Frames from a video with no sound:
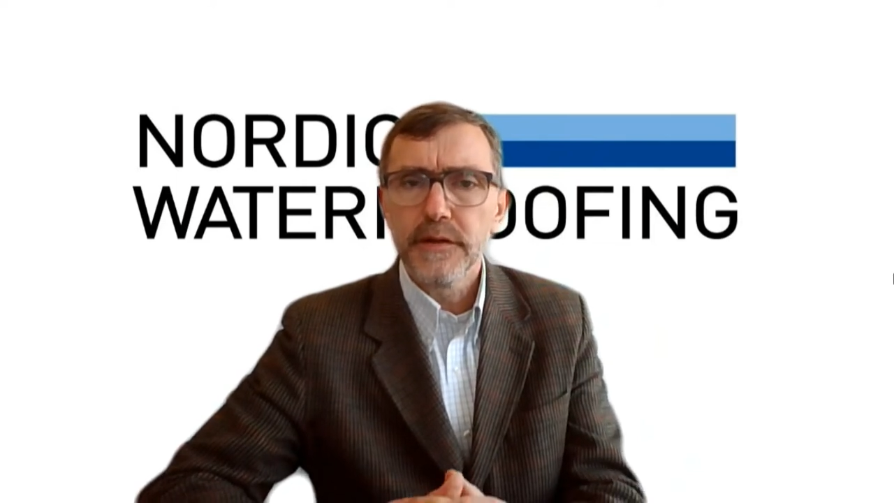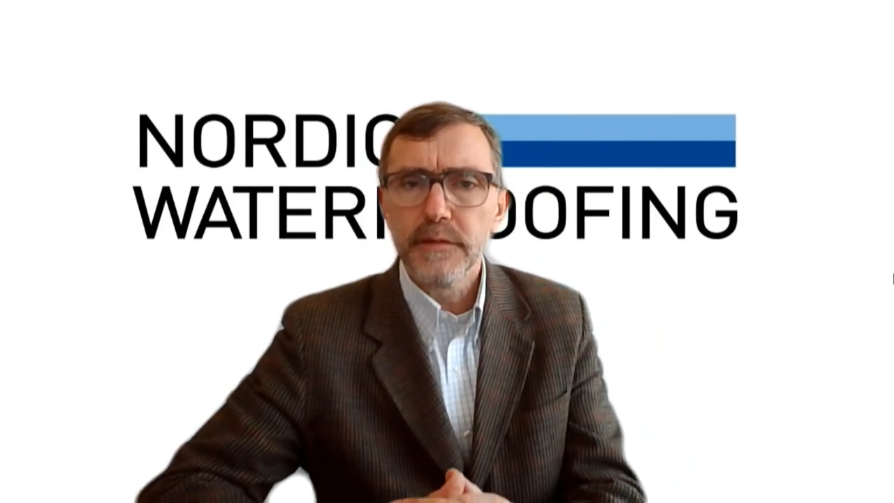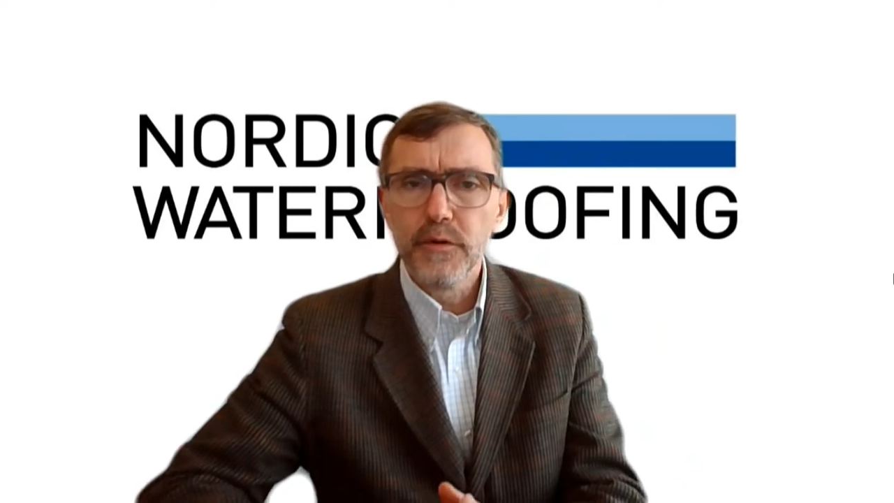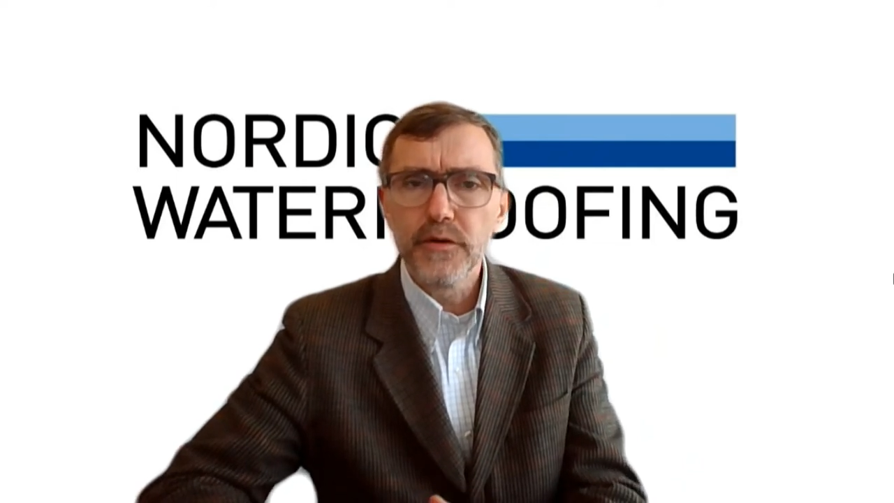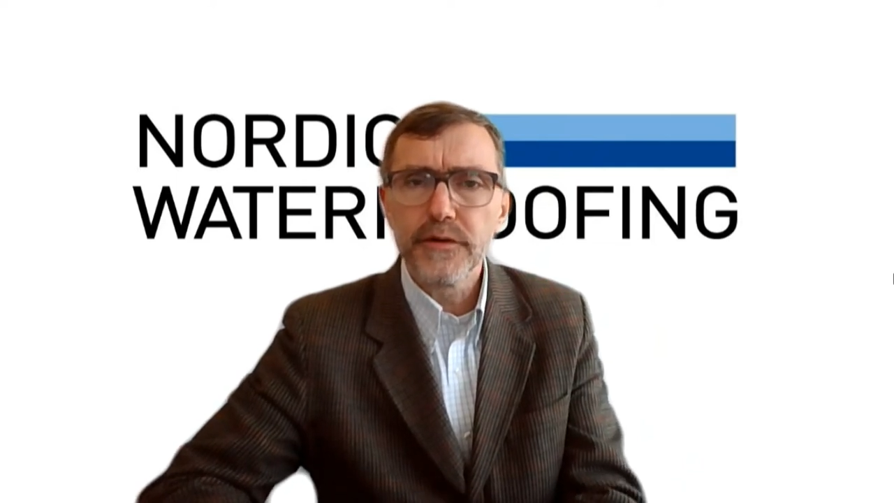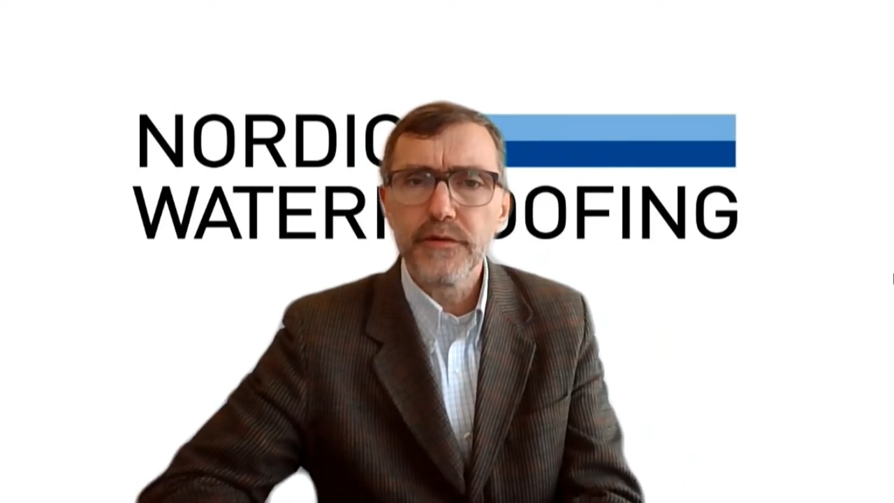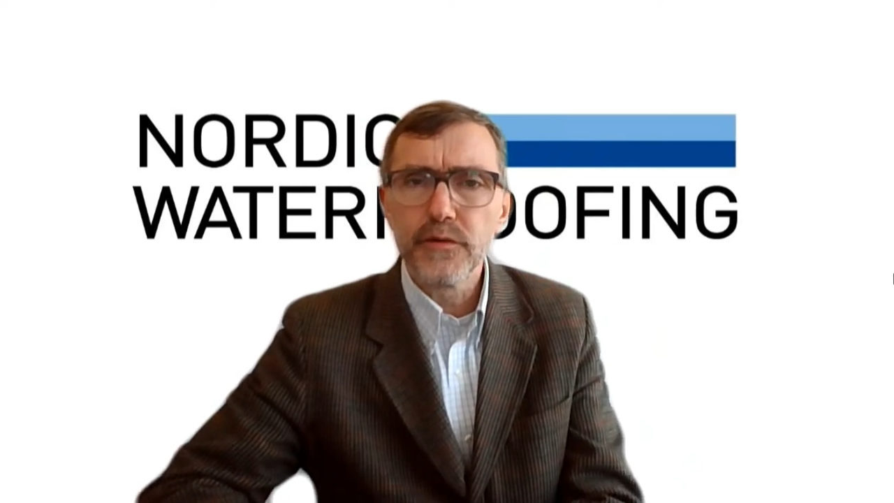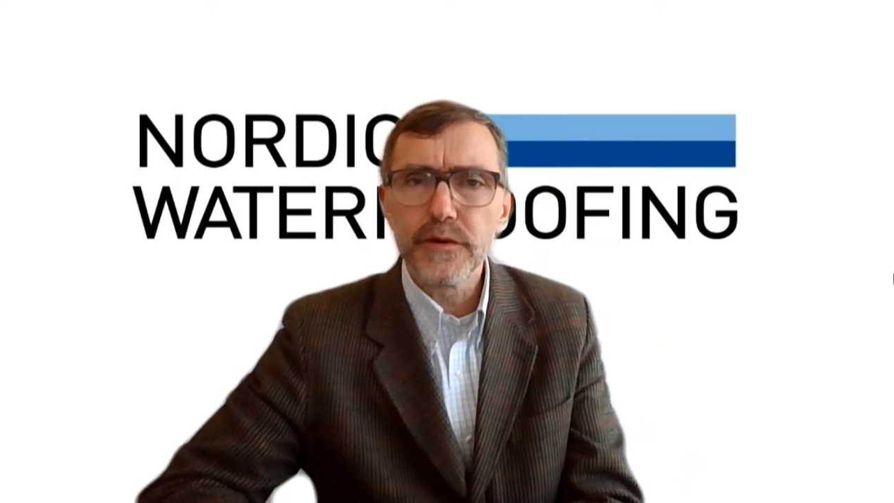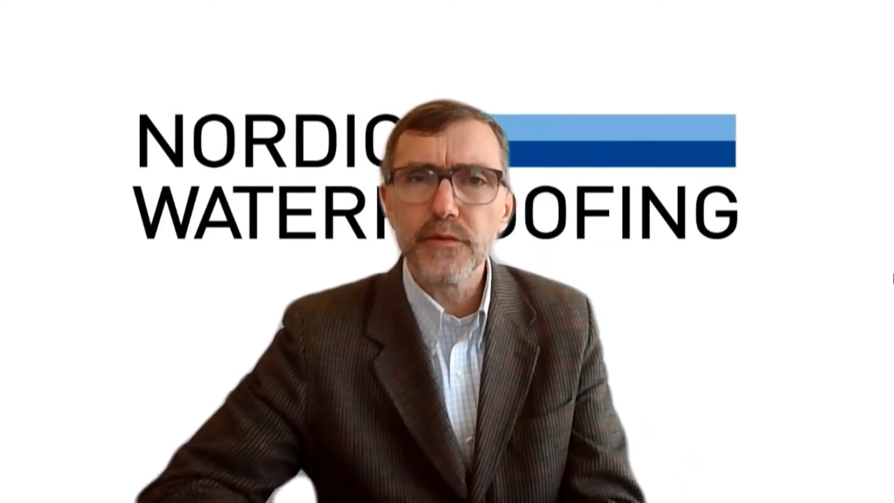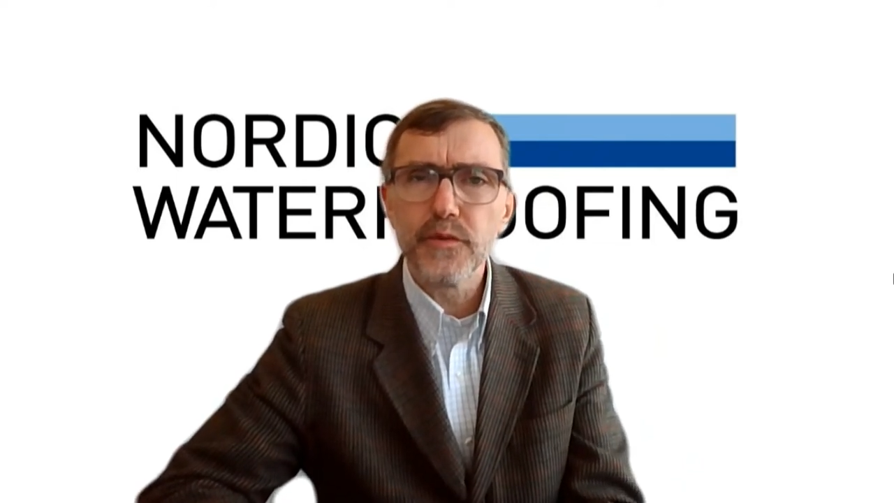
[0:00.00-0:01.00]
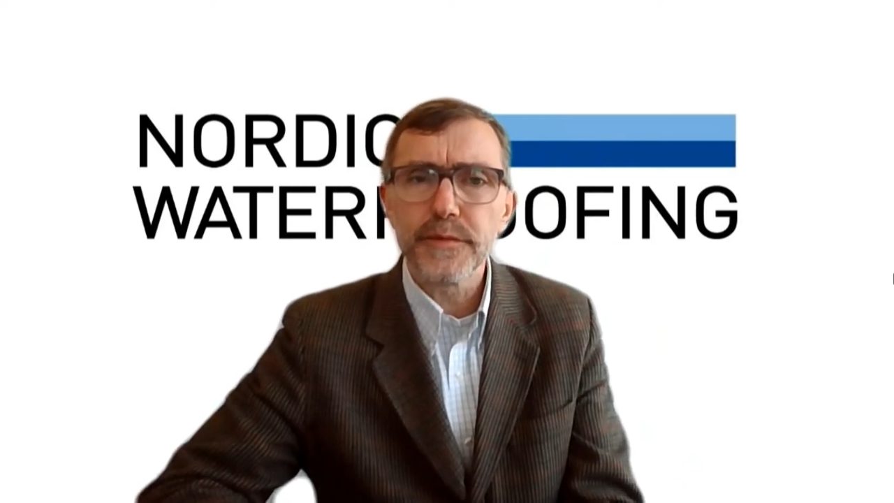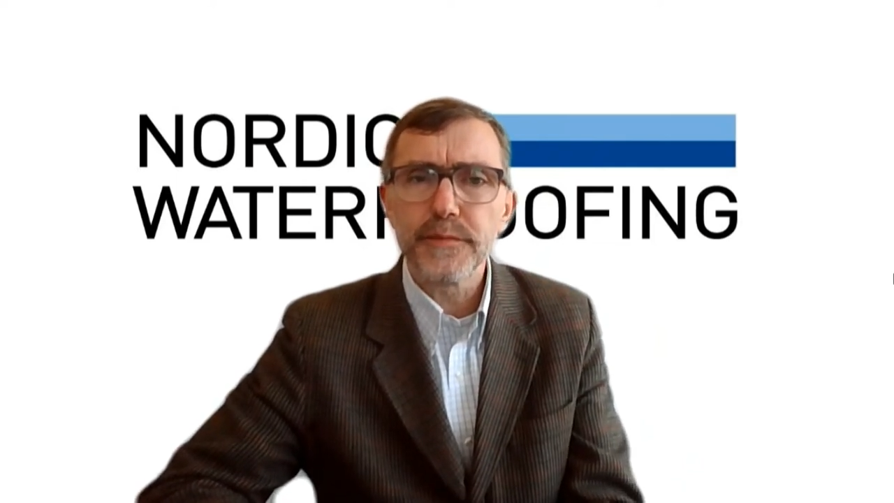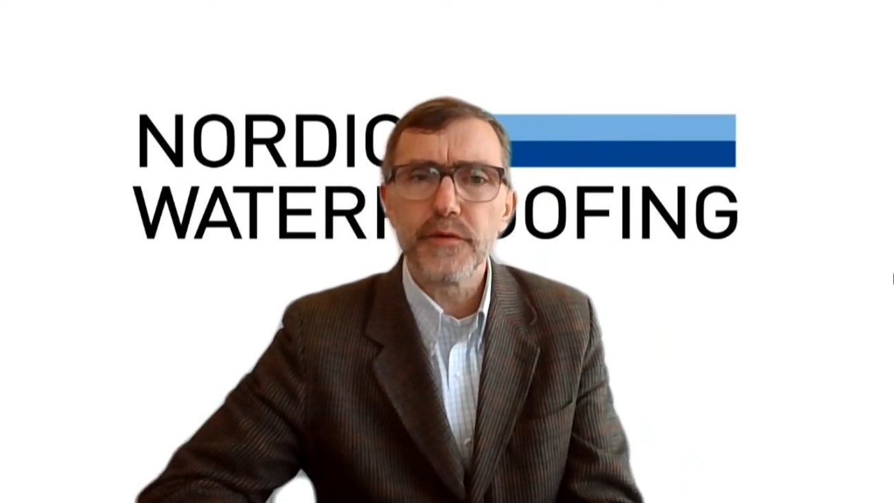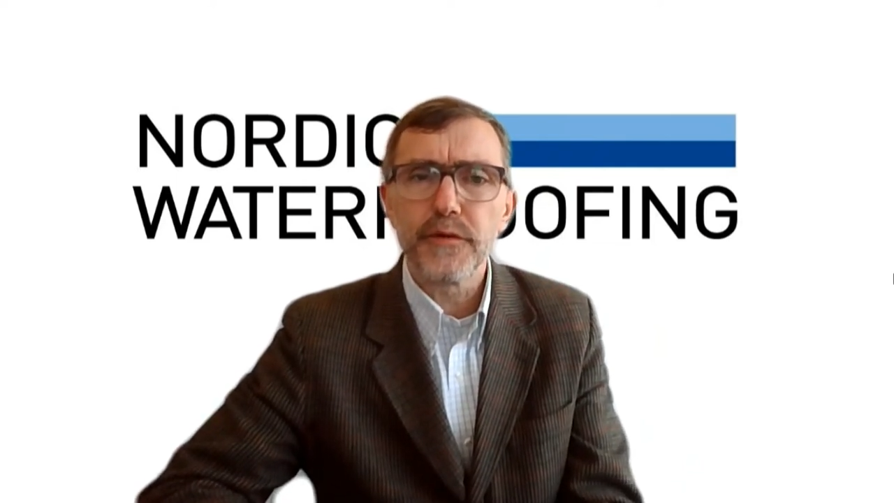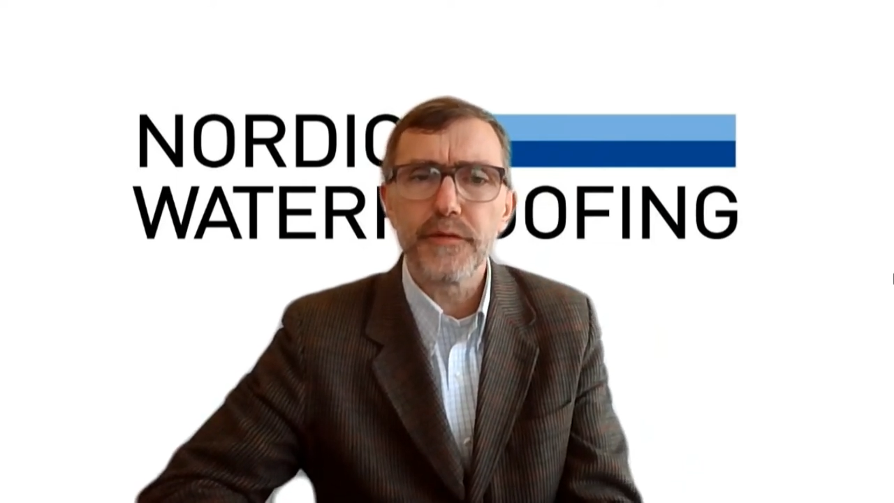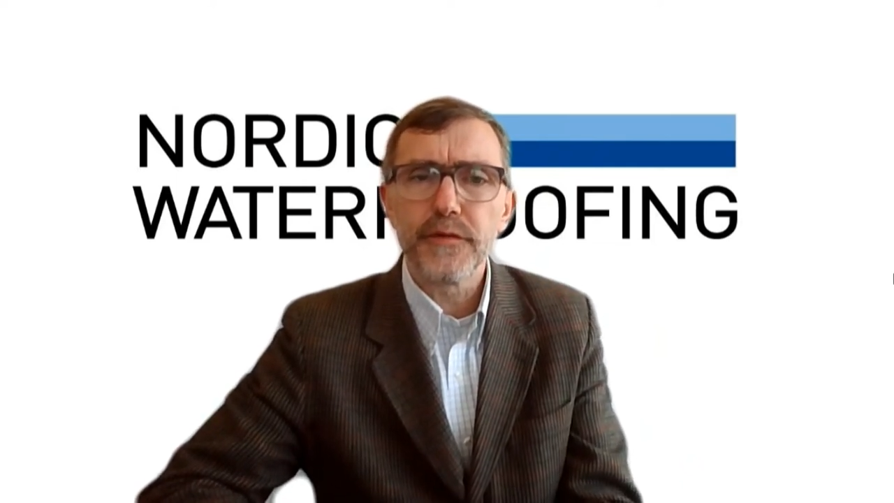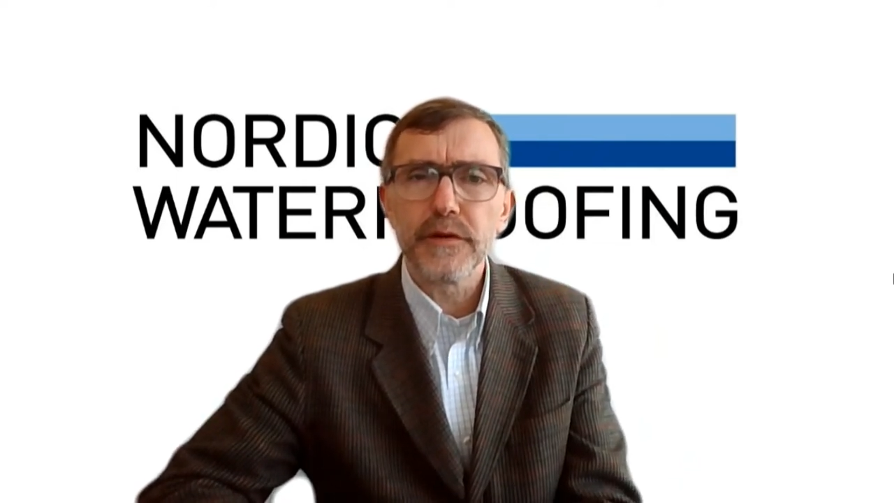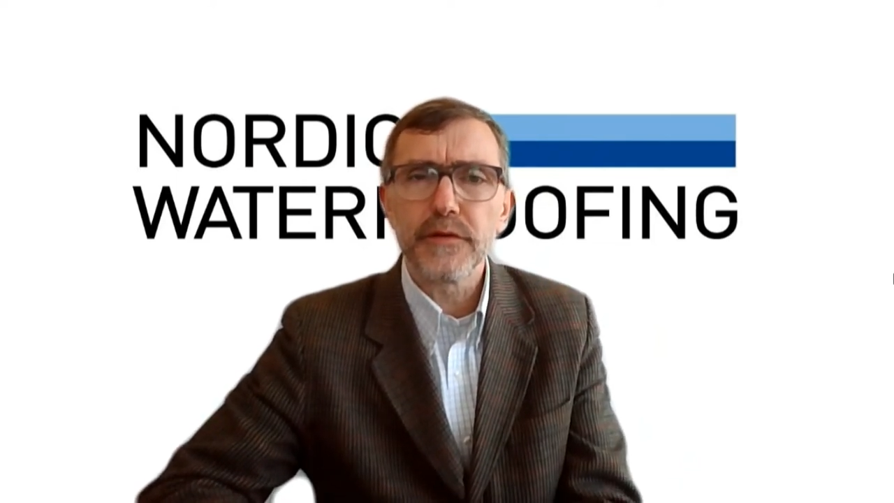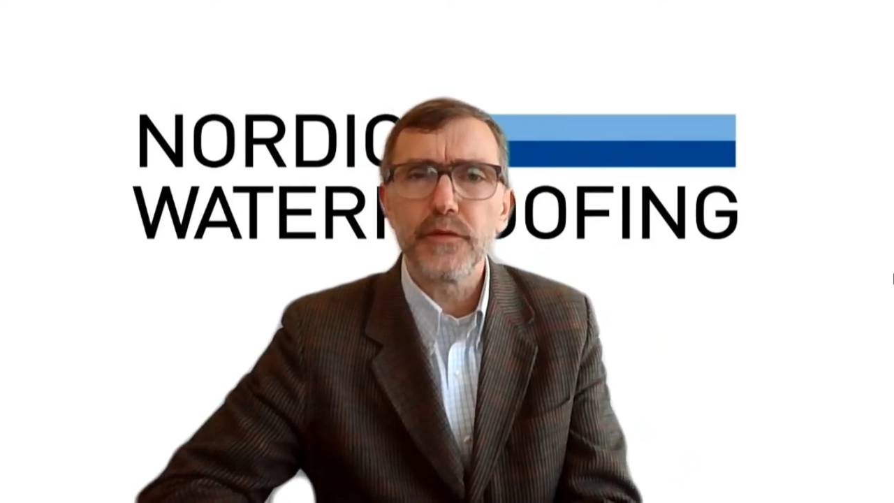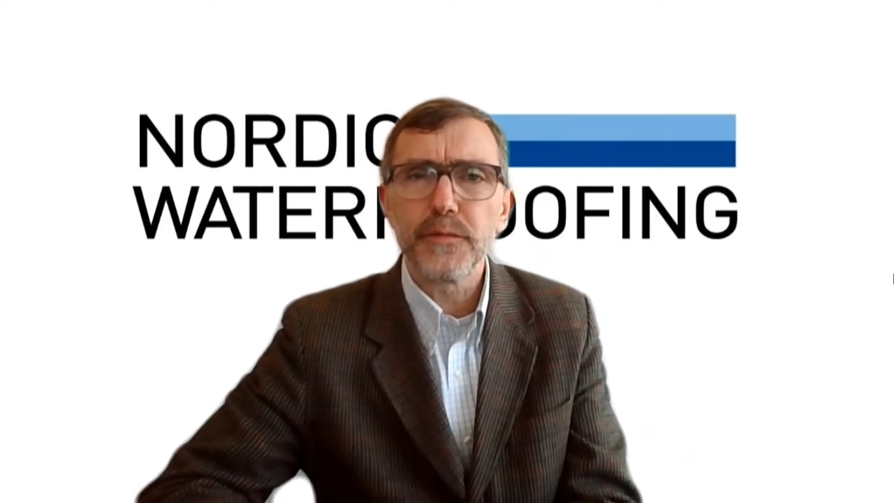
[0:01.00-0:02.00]
the modern Nordic
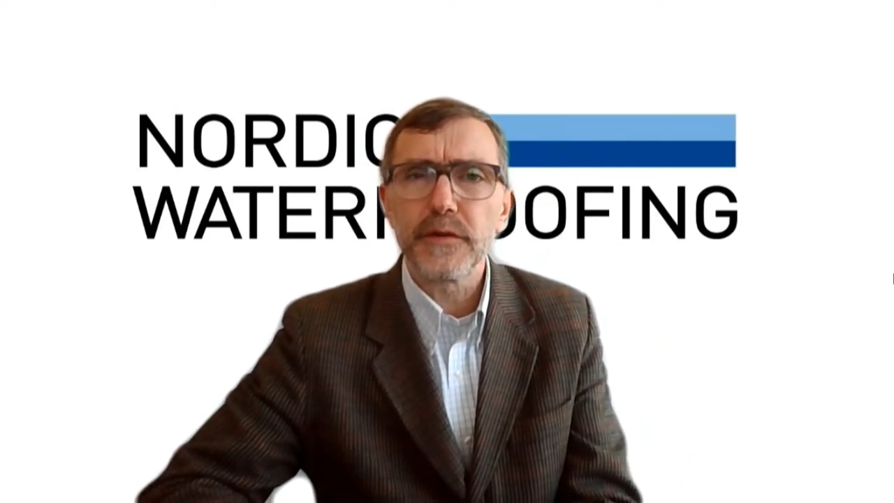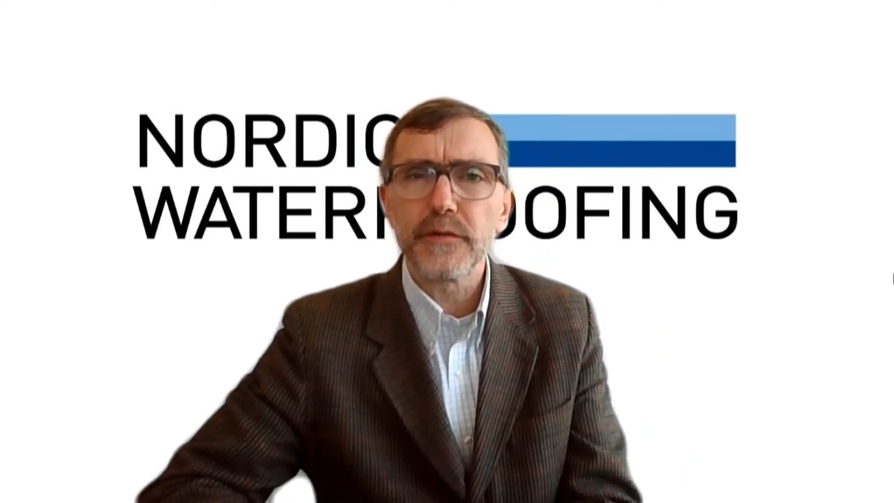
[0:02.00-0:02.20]
waterproofing group